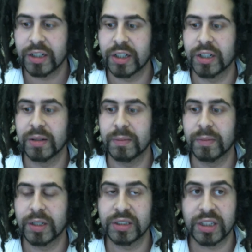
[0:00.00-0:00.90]

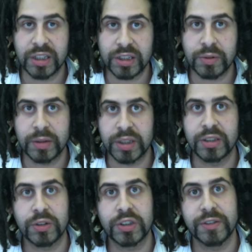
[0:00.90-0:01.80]
And so that's what I'm going
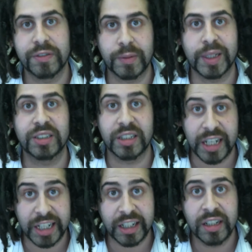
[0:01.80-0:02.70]
to talk to you about
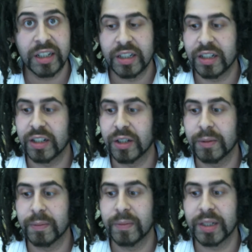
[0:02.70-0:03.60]
today,
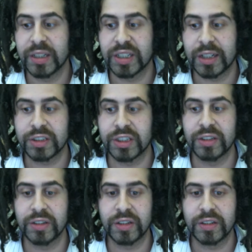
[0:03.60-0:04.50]
is how to